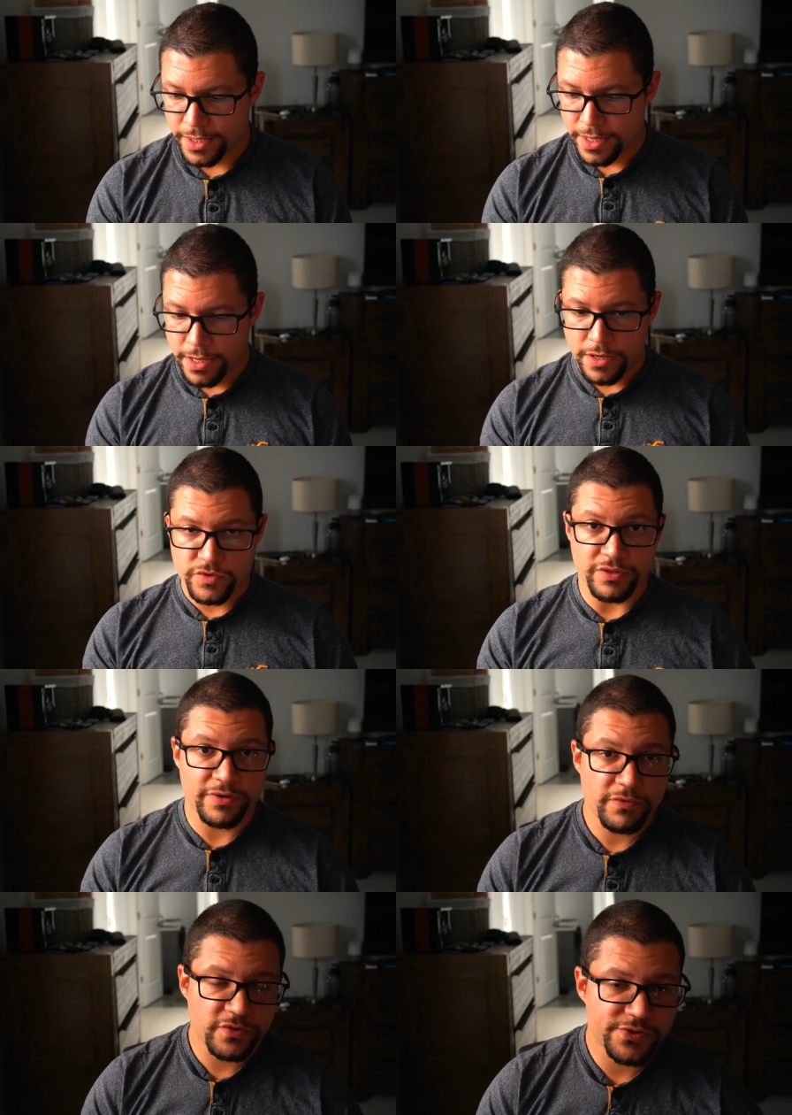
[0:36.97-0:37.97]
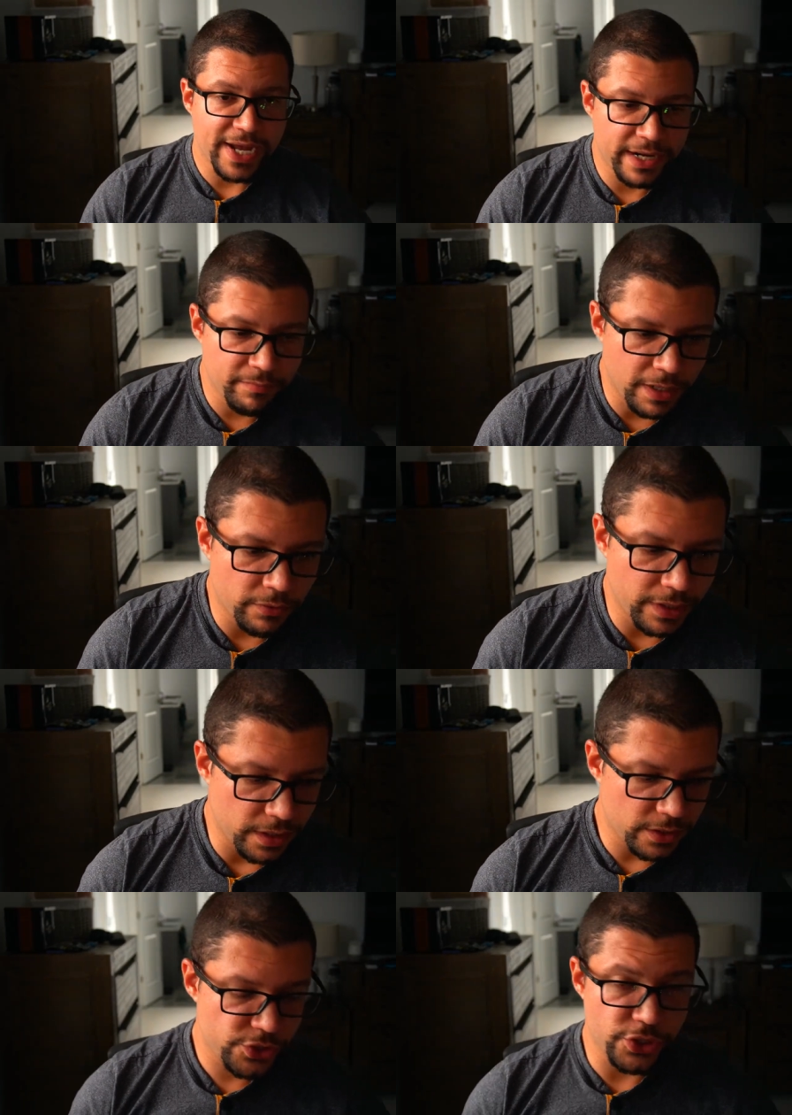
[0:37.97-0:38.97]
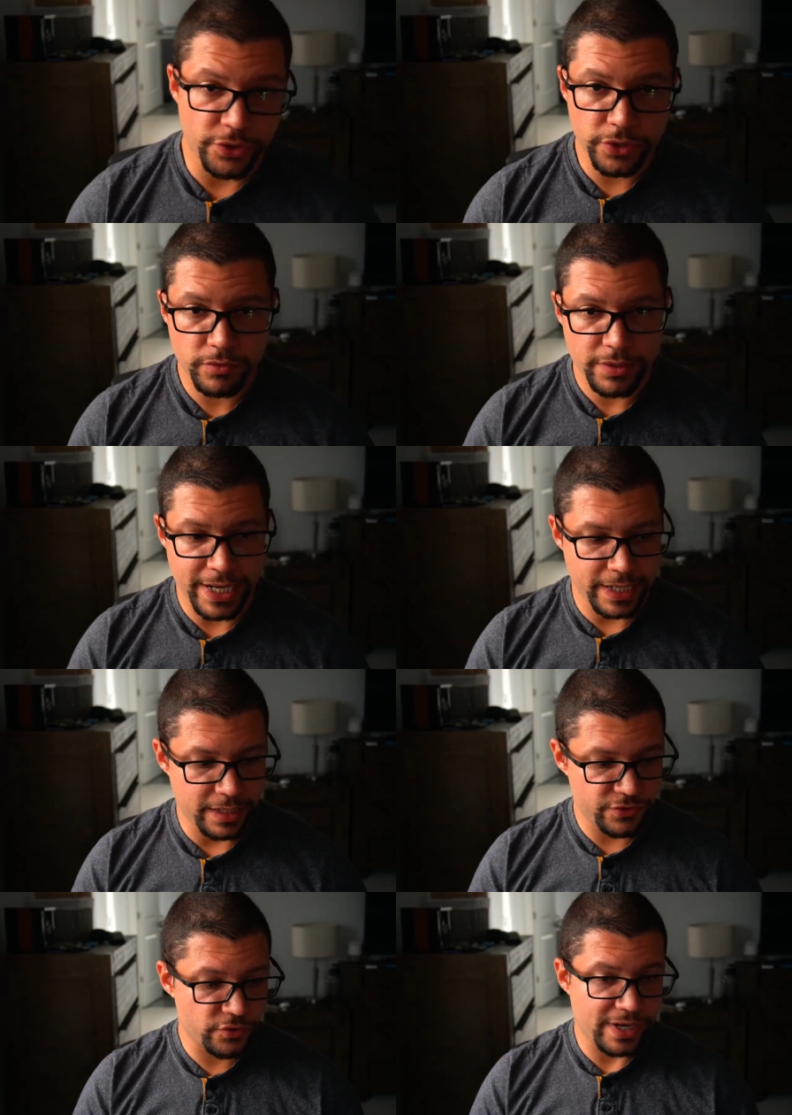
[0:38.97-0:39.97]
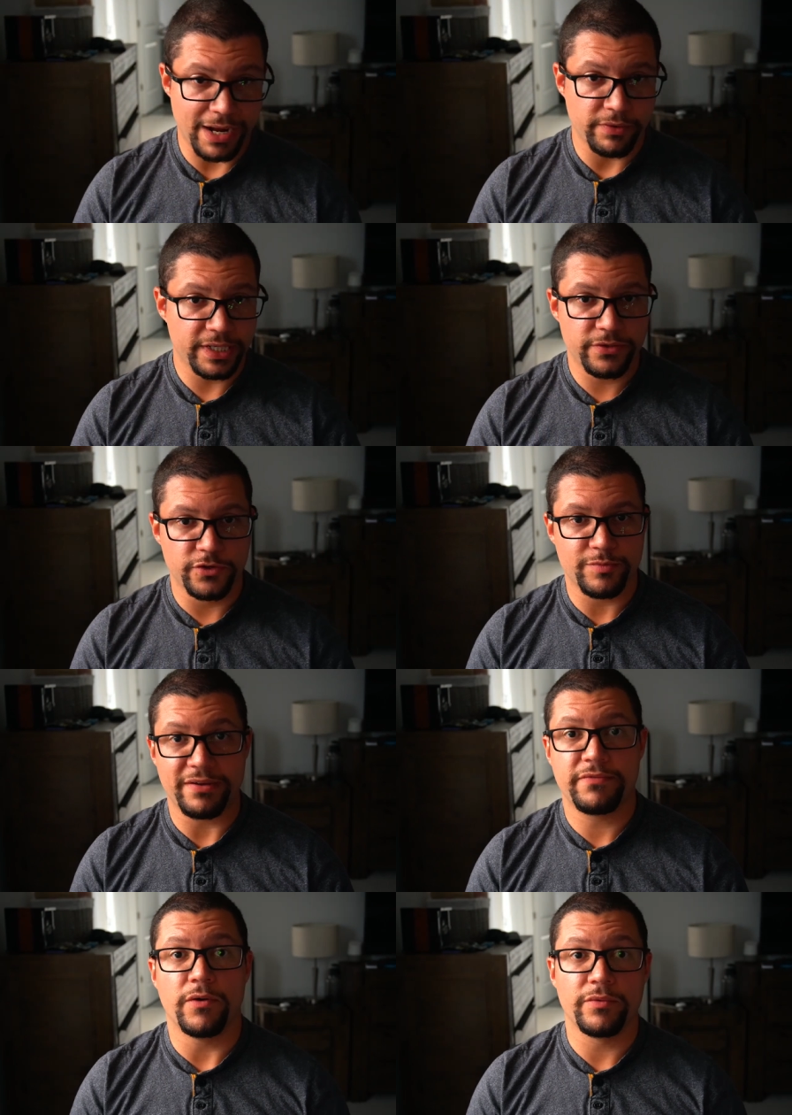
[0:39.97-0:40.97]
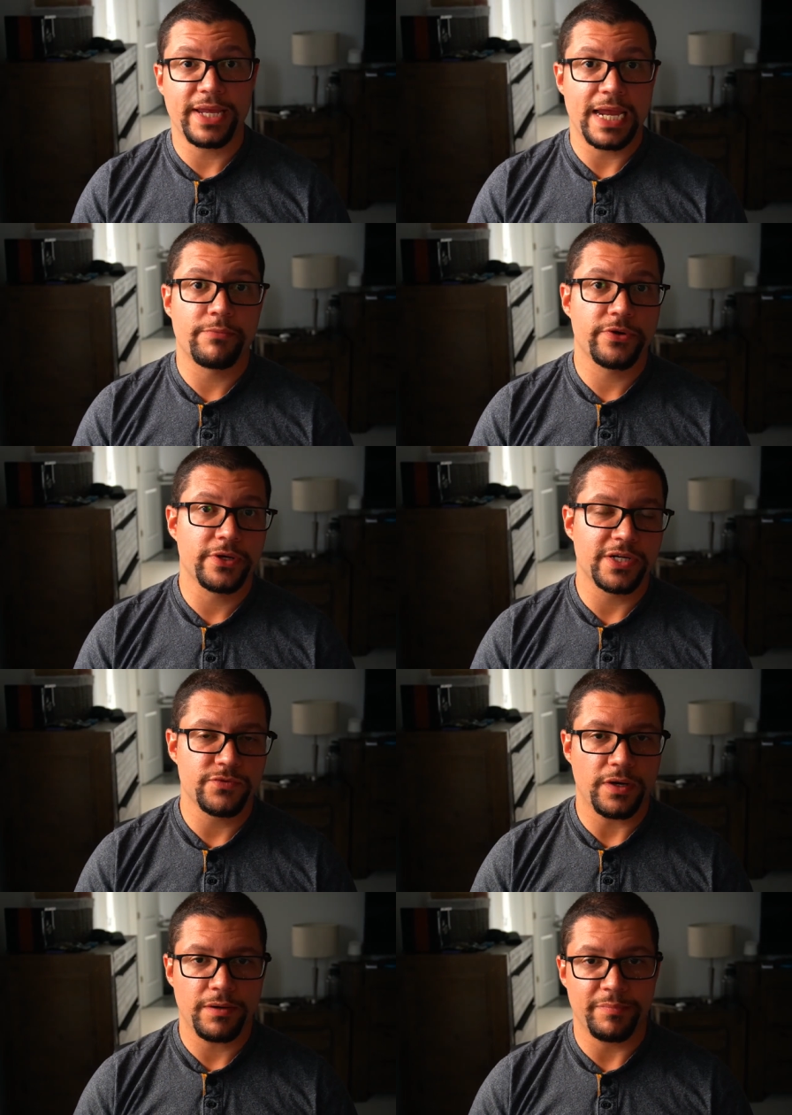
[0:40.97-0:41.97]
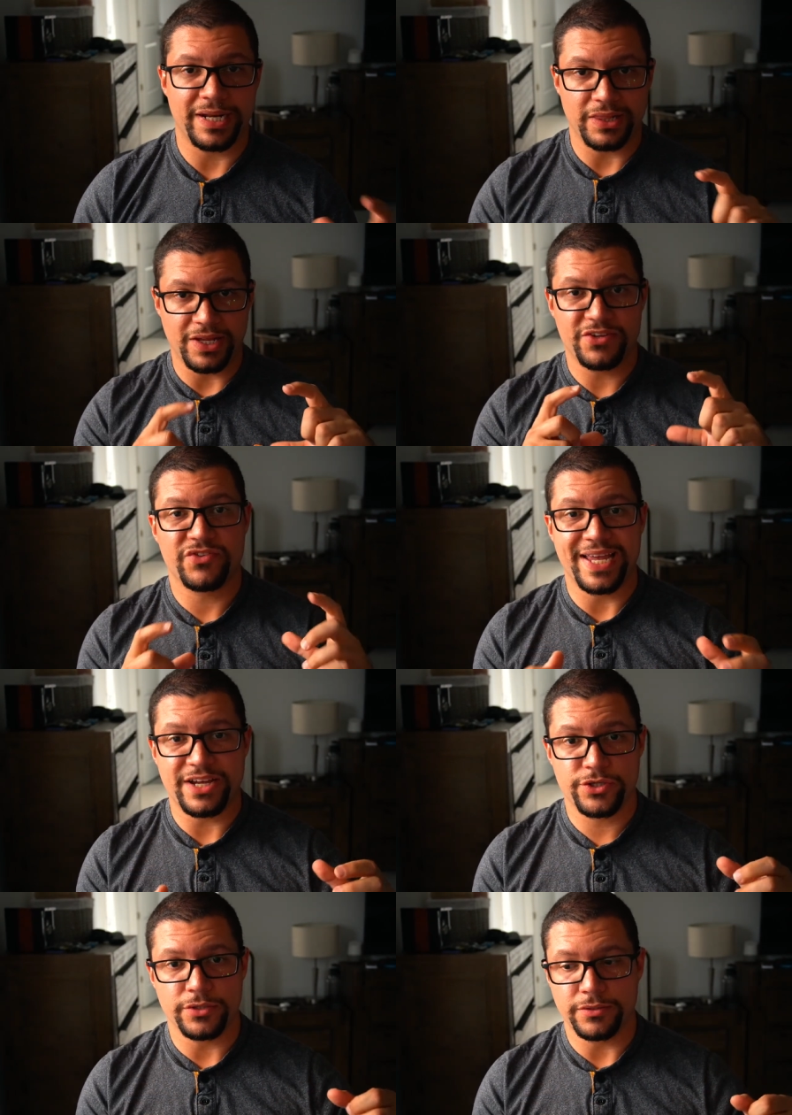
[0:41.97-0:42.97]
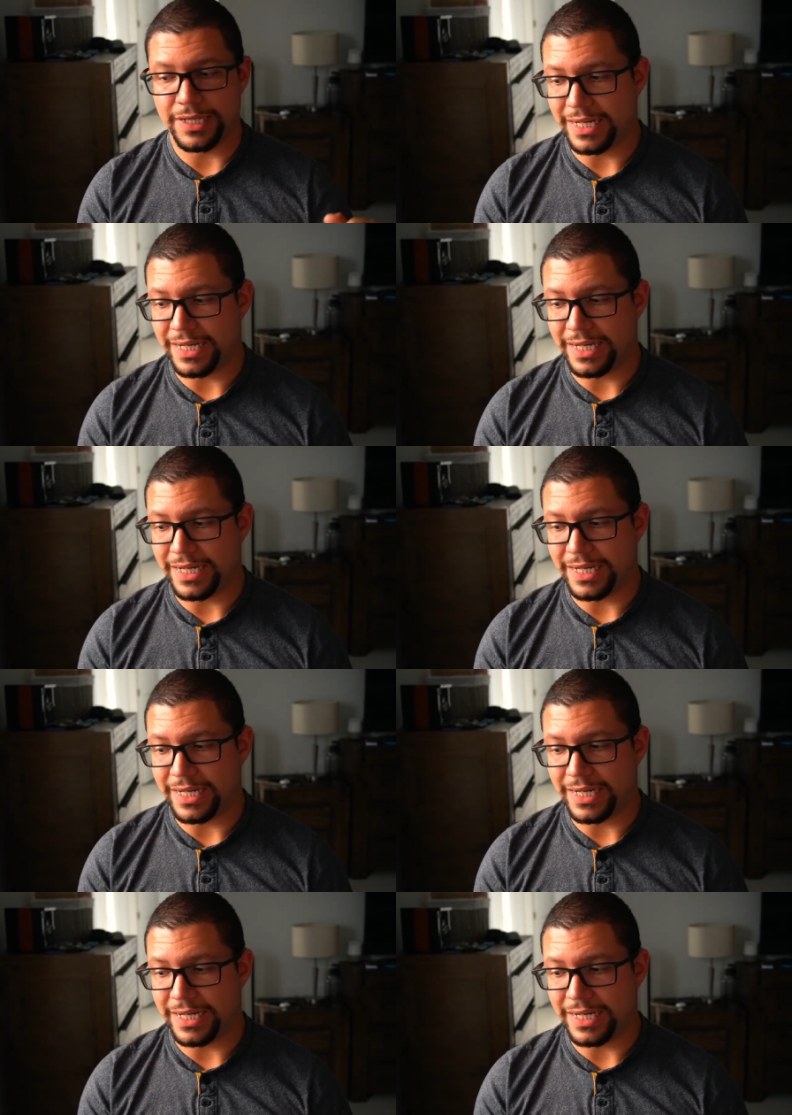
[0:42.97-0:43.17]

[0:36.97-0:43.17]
So the very first item I want to show you, and uh, sorry, I will need to use my phone camera here as well, but I lost the actual uh,